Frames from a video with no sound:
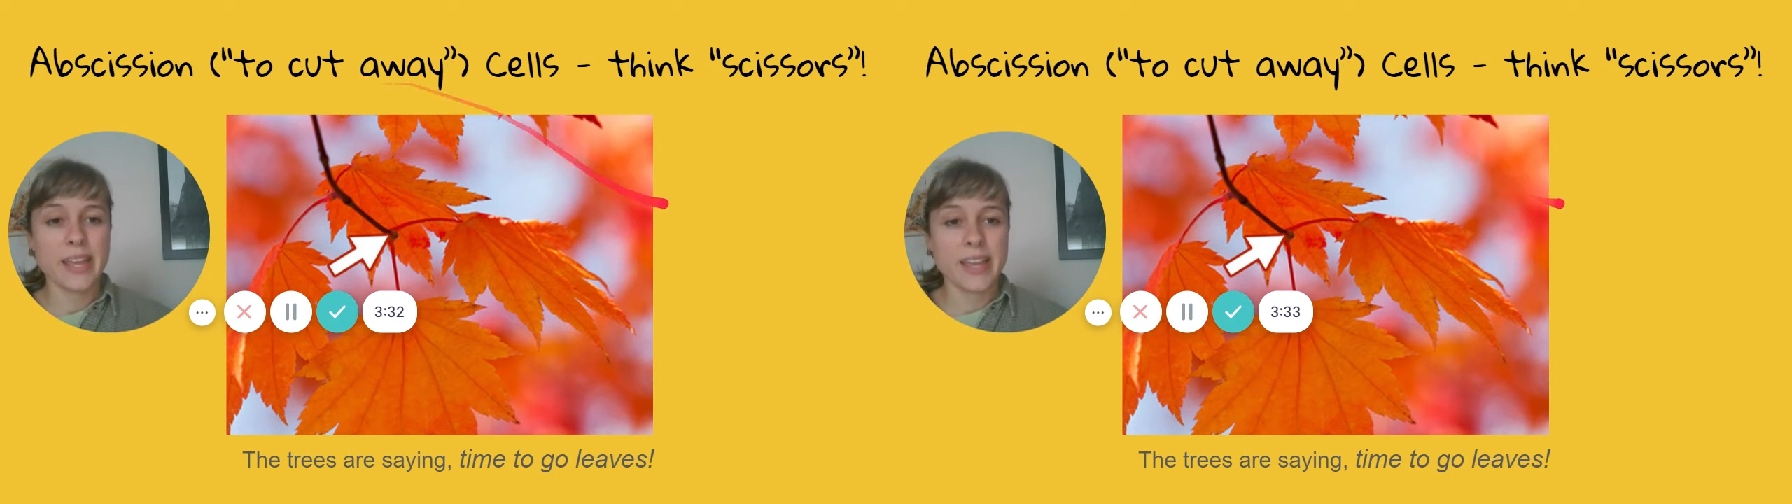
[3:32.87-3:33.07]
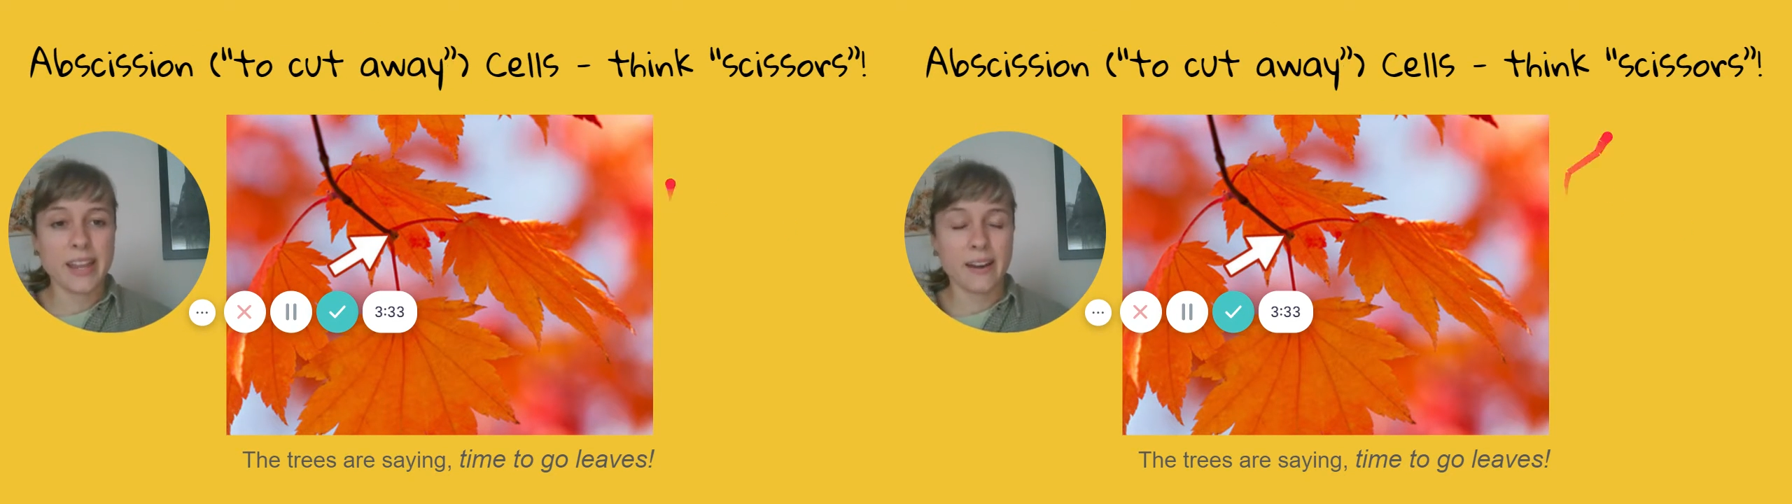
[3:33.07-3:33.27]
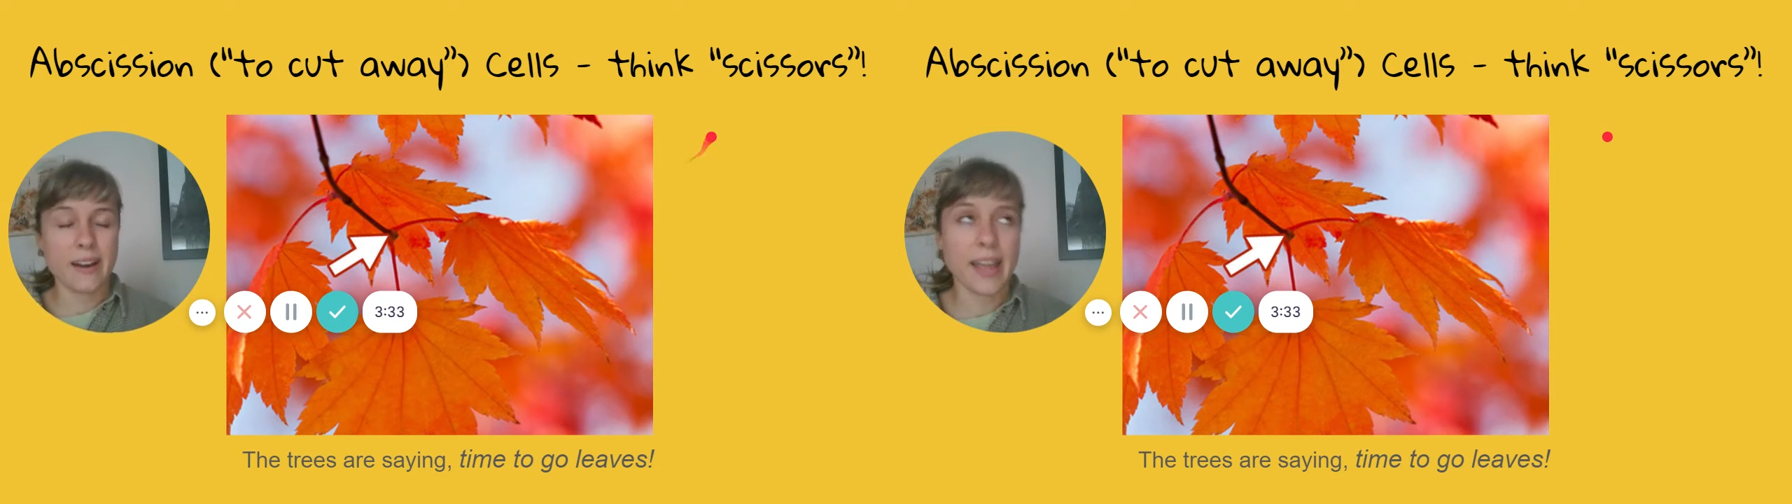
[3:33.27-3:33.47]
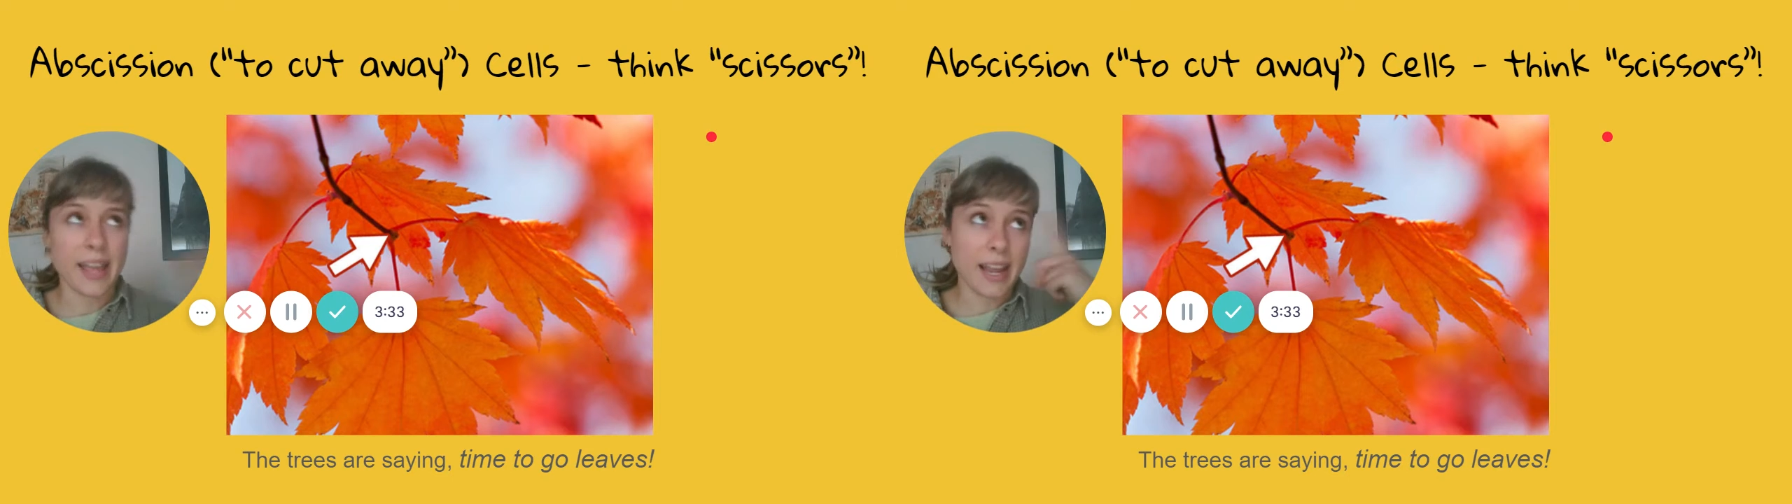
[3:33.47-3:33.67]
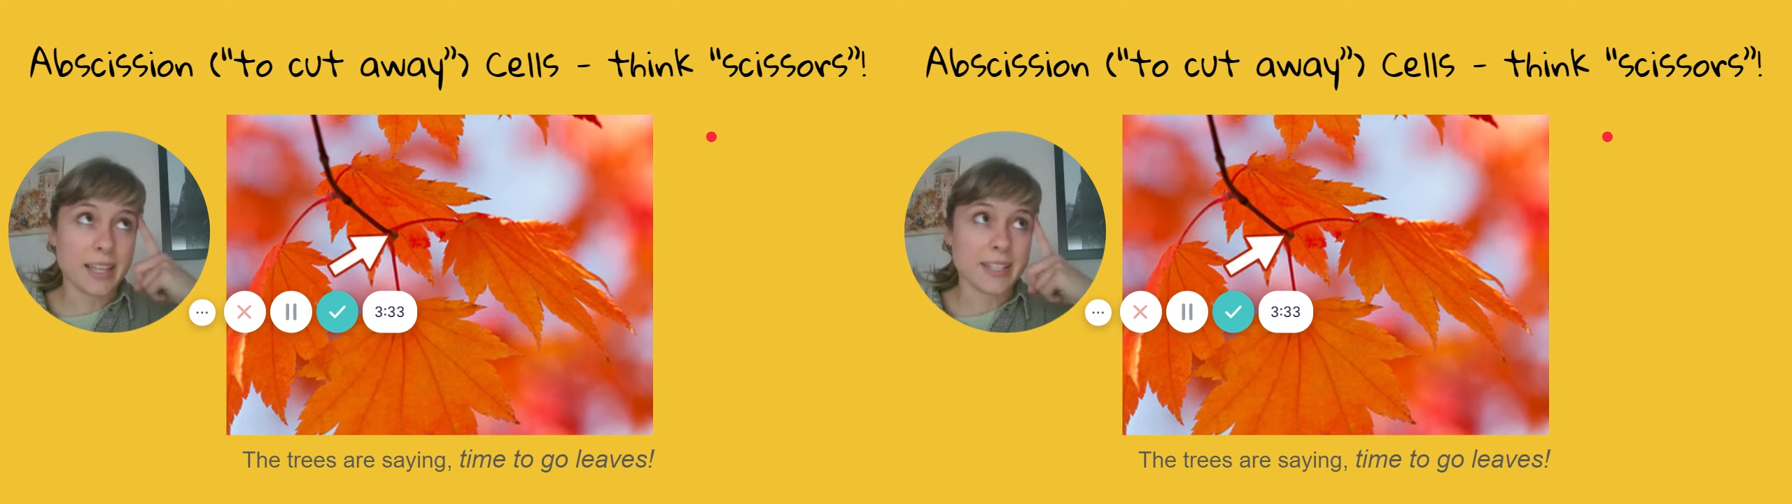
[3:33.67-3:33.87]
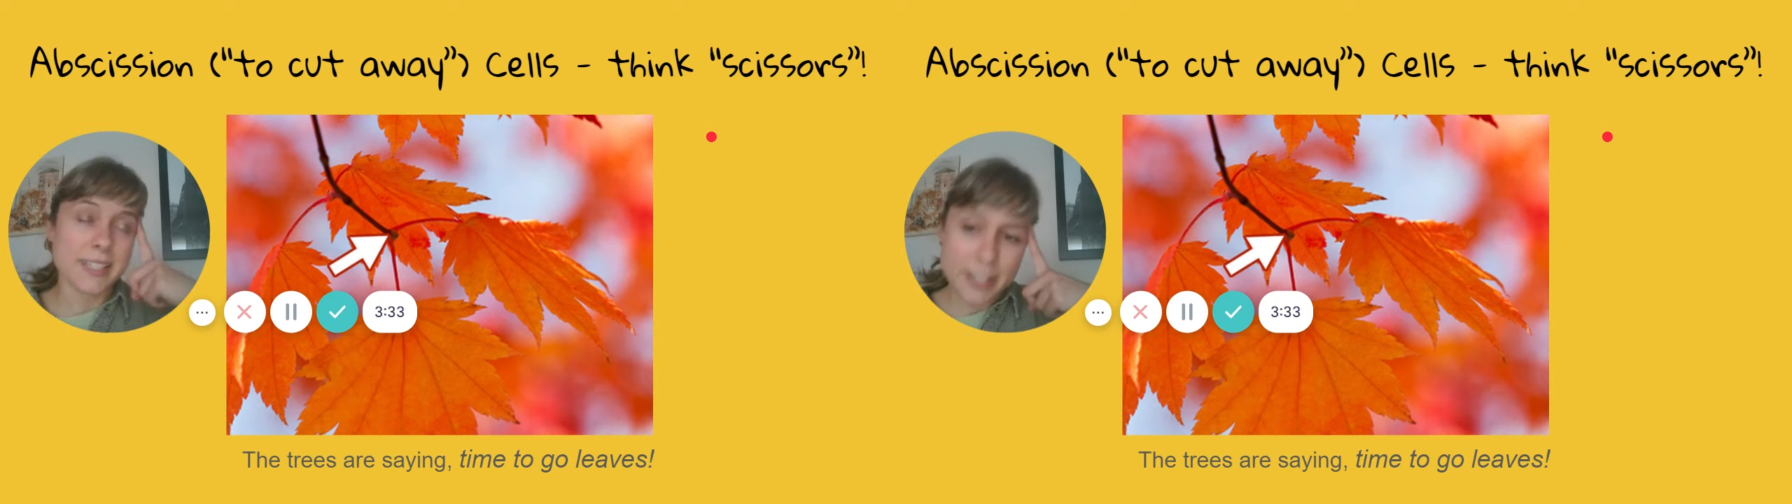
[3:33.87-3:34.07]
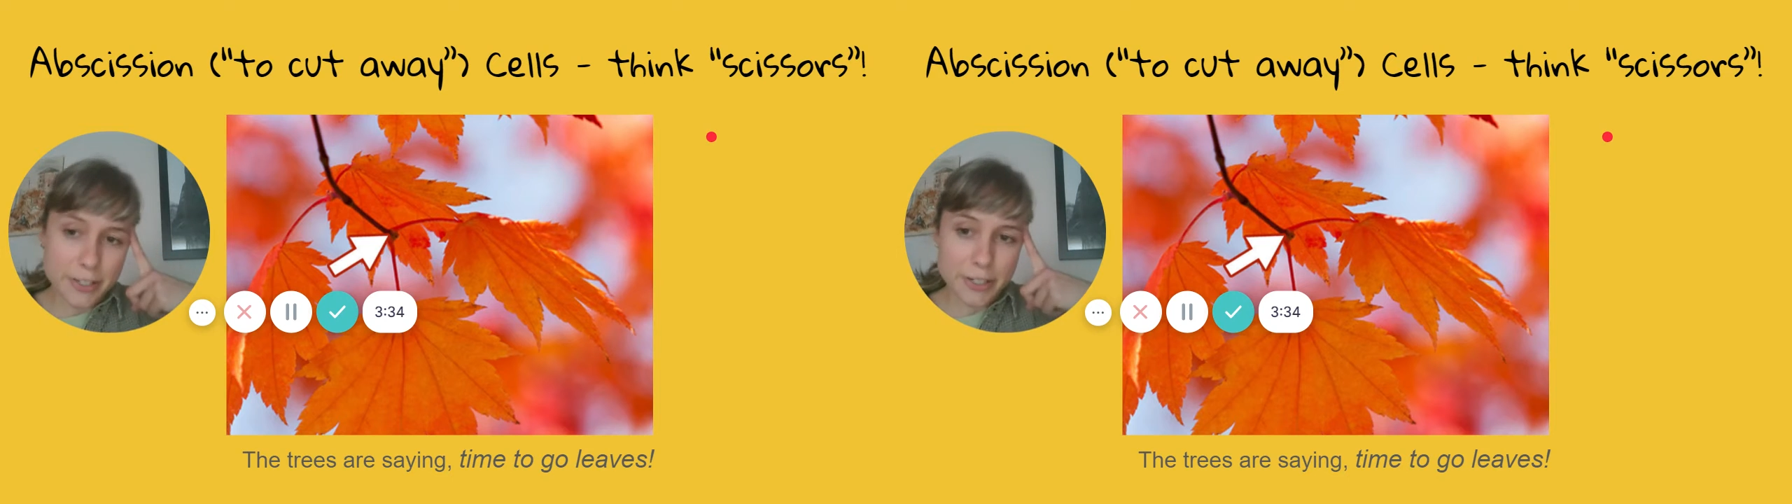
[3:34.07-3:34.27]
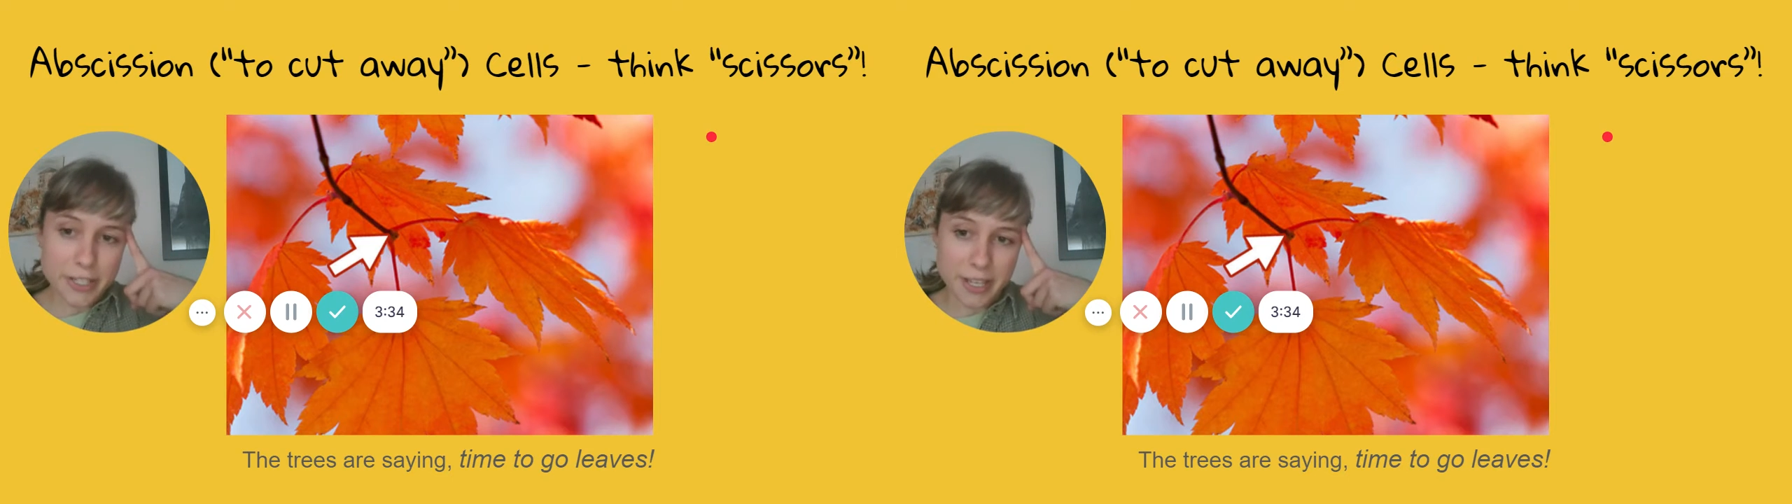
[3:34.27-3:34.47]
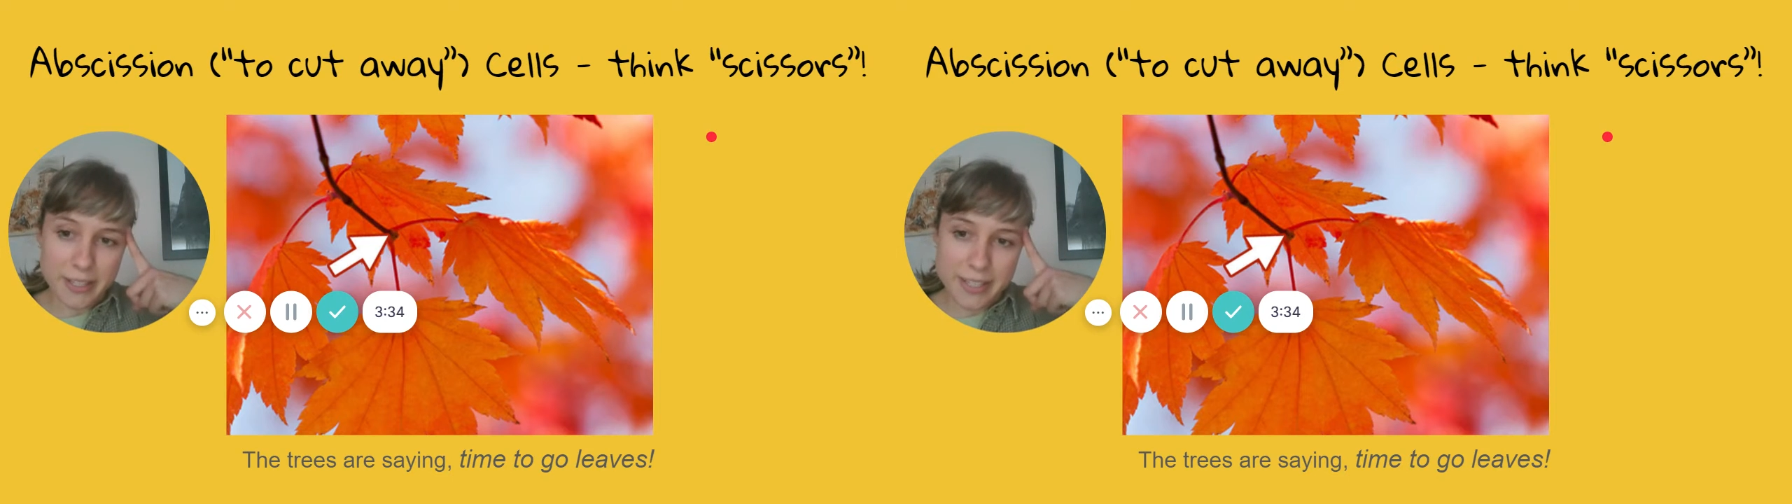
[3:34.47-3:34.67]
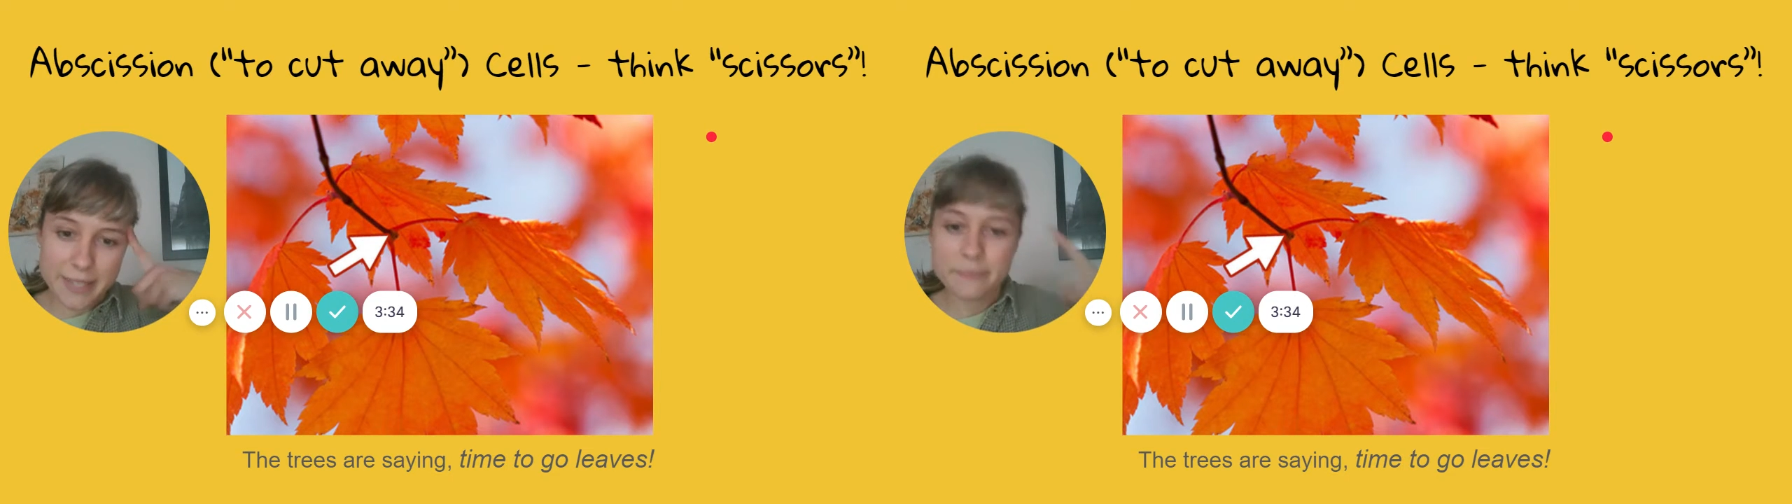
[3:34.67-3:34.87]
in your head as scissor
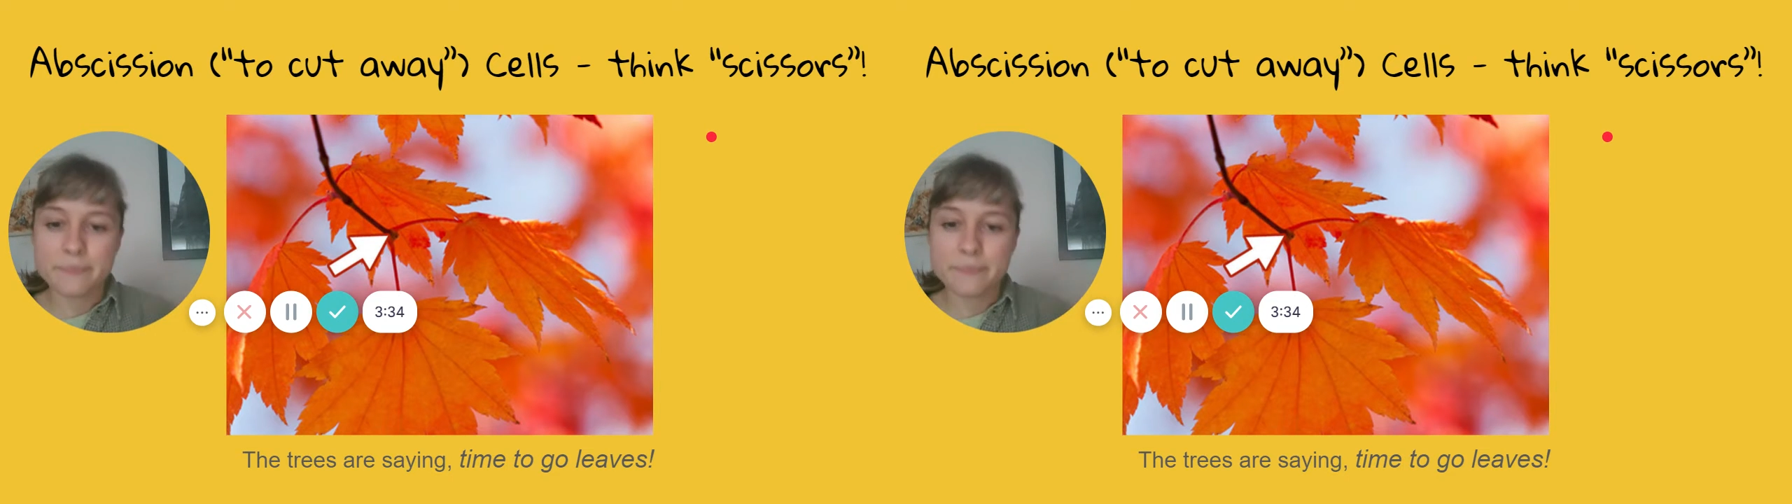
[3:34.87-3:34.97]
cells,